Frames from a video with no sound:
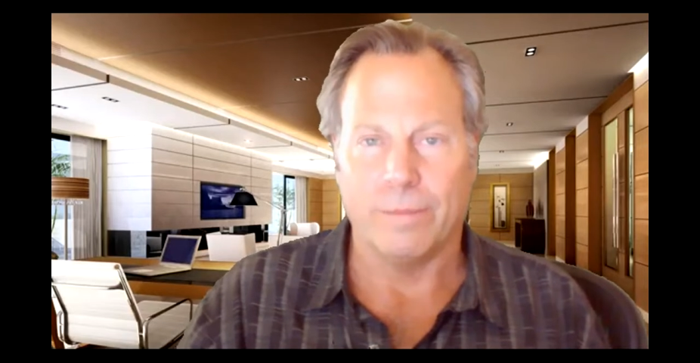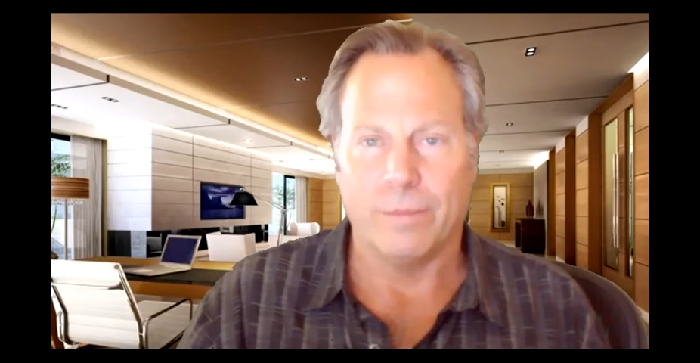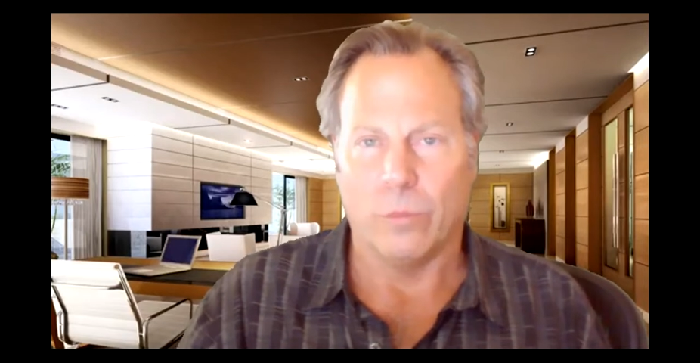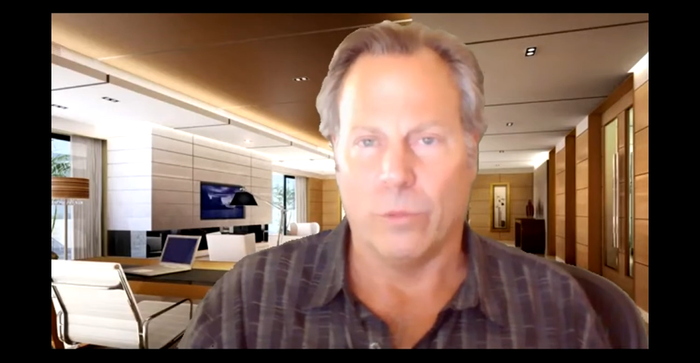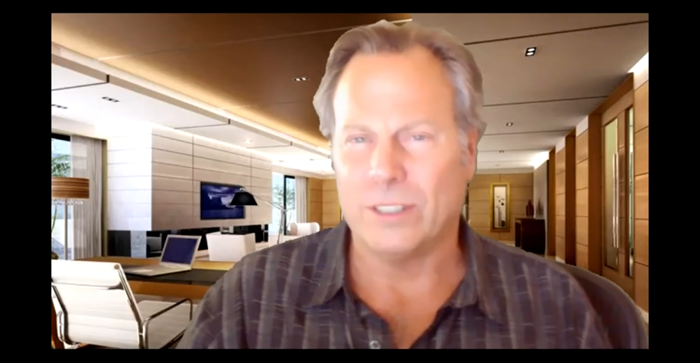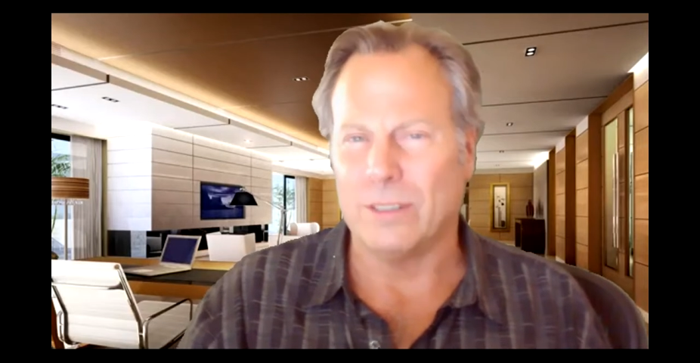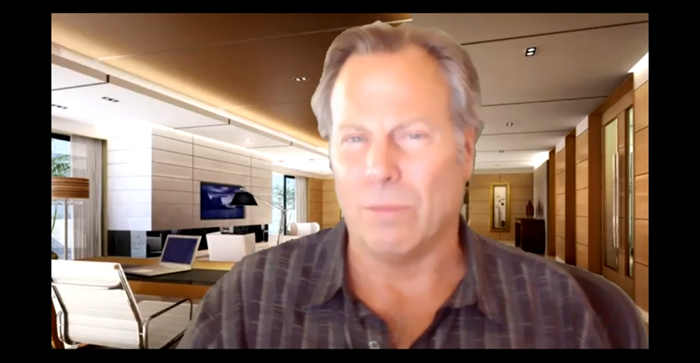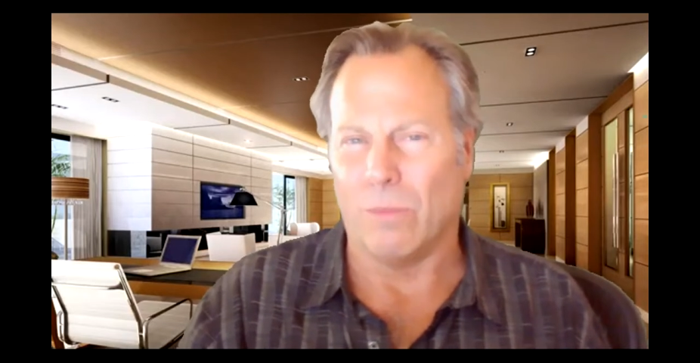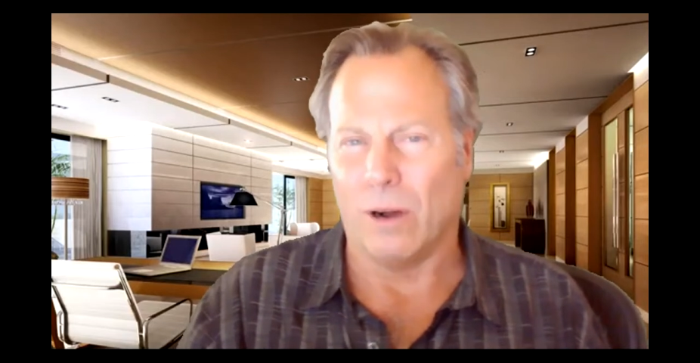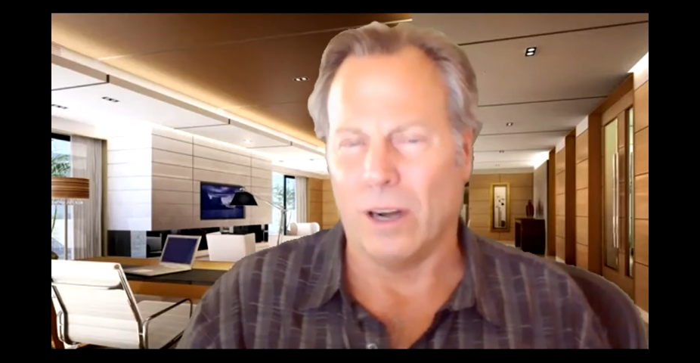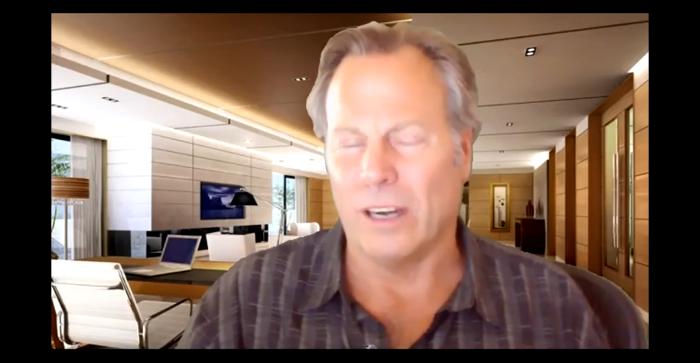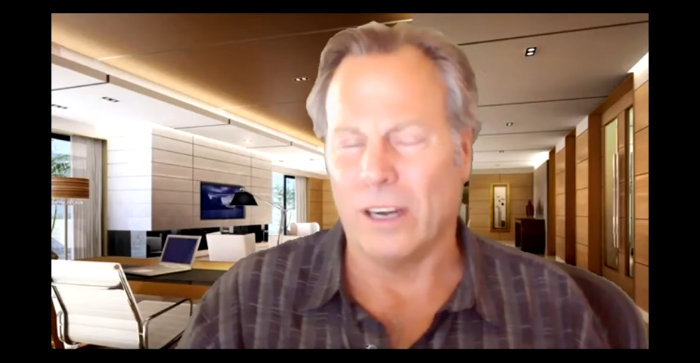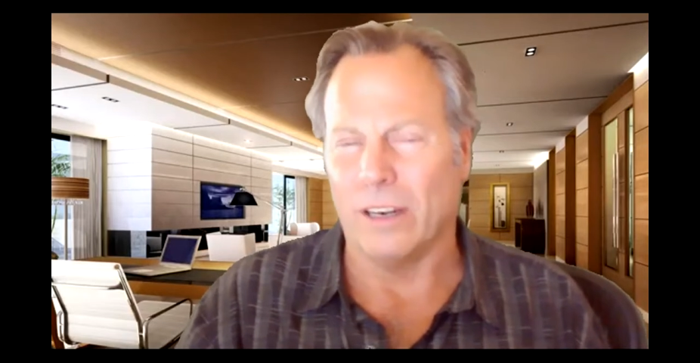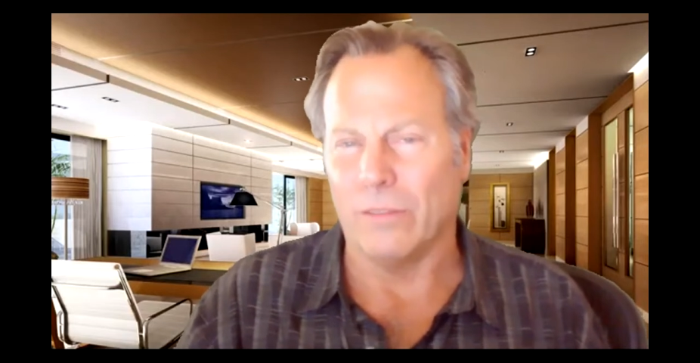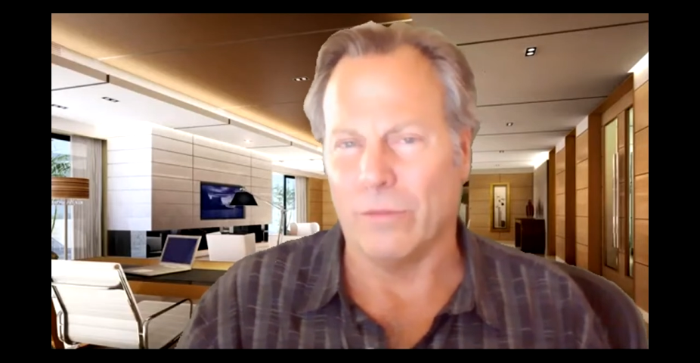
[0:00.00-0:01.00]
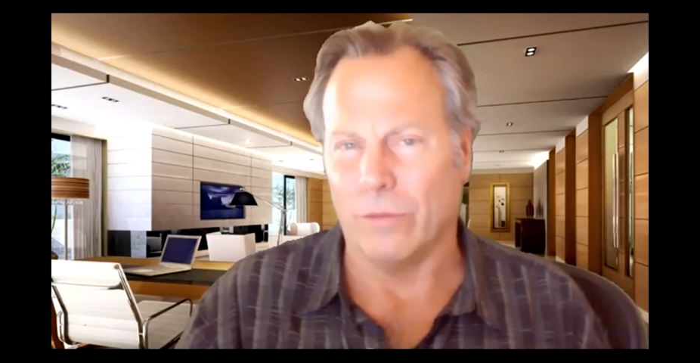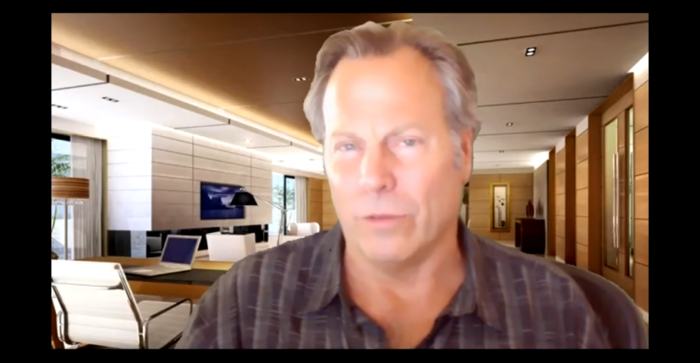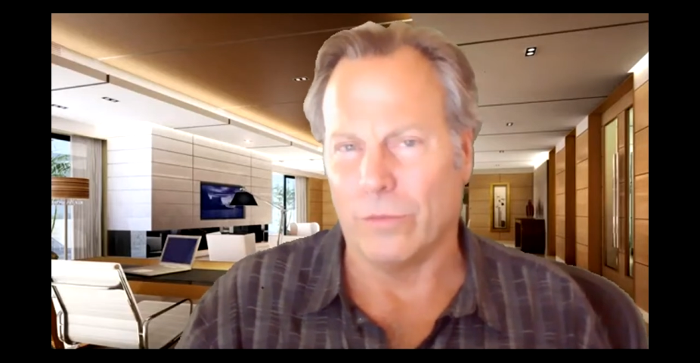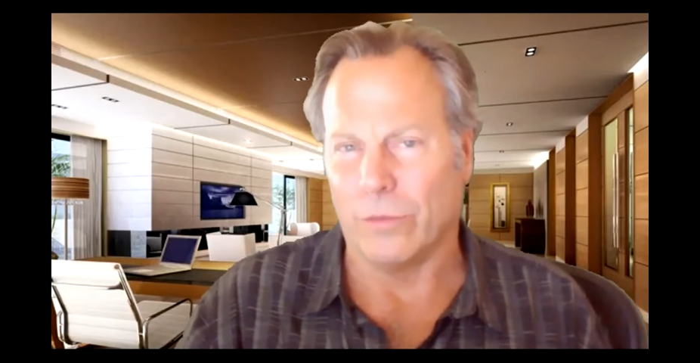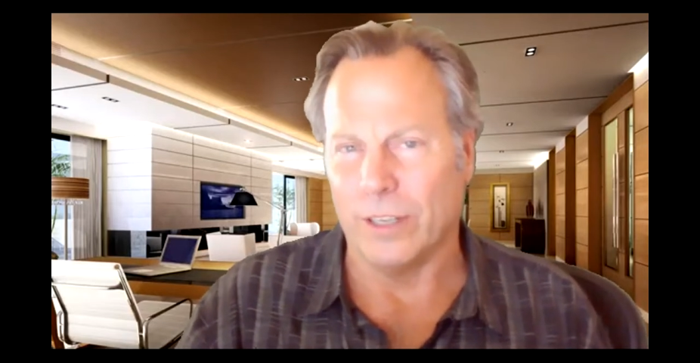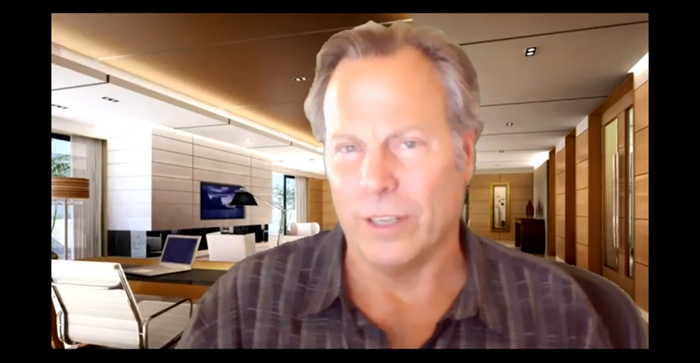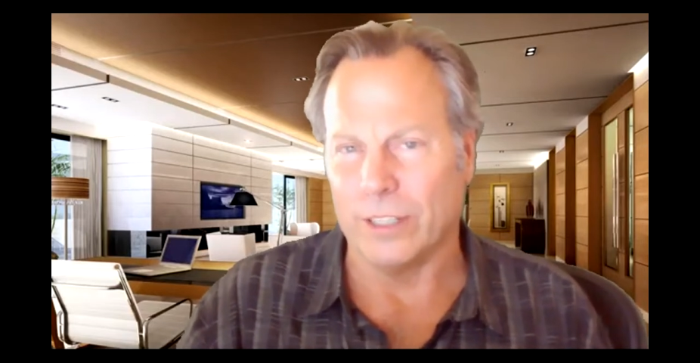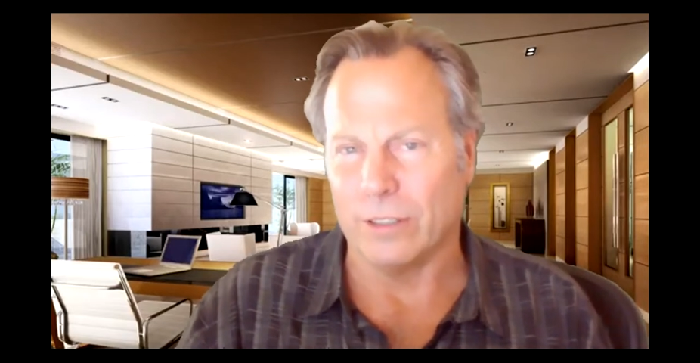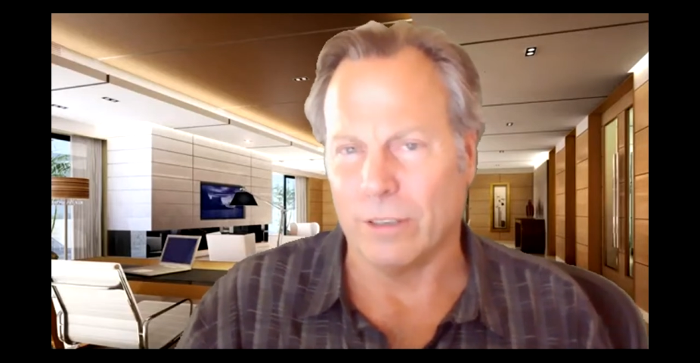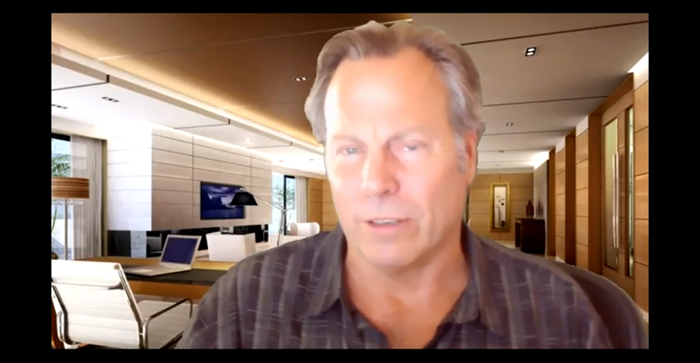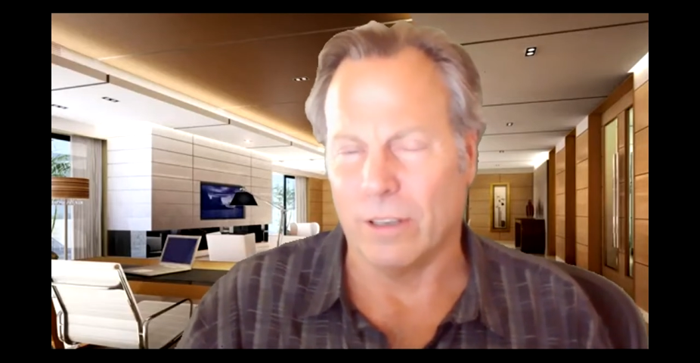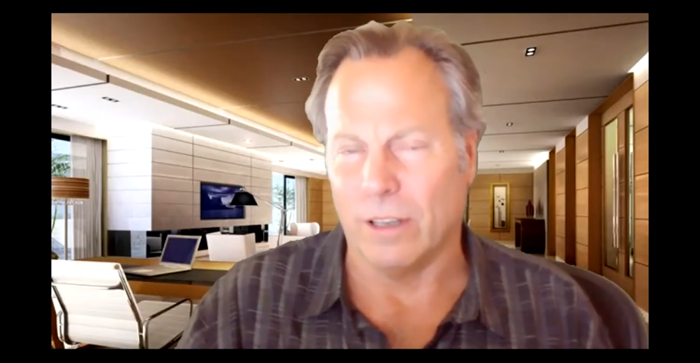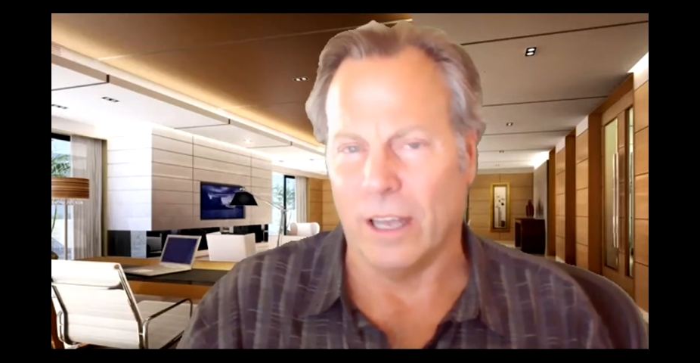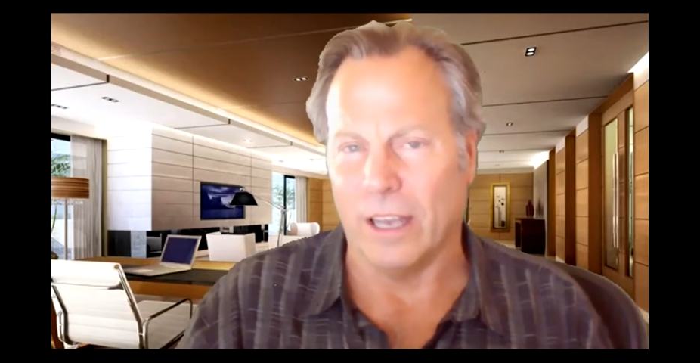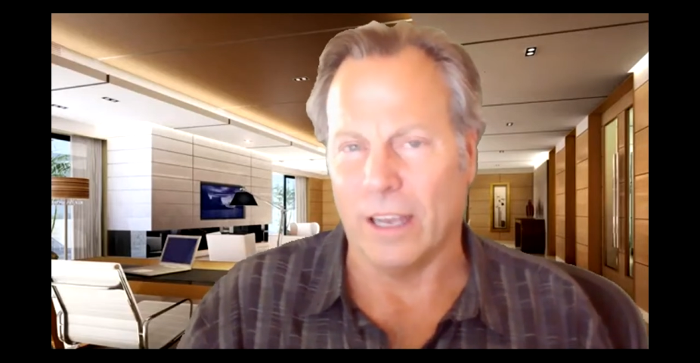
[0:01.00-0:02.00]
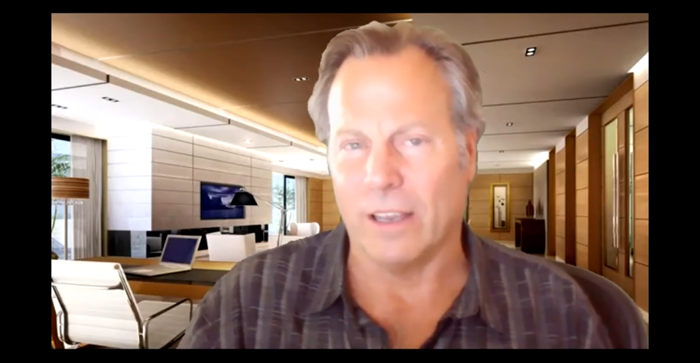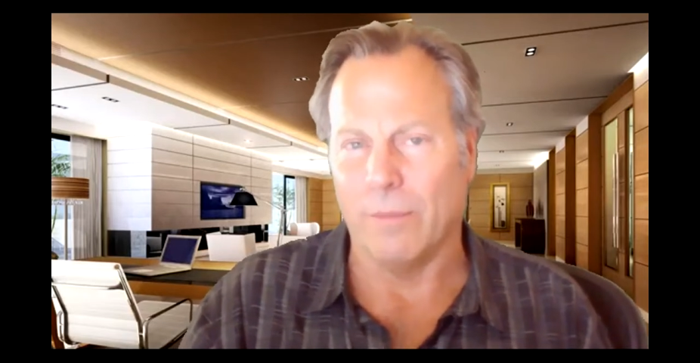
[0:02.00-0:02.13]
What's the market for this look like?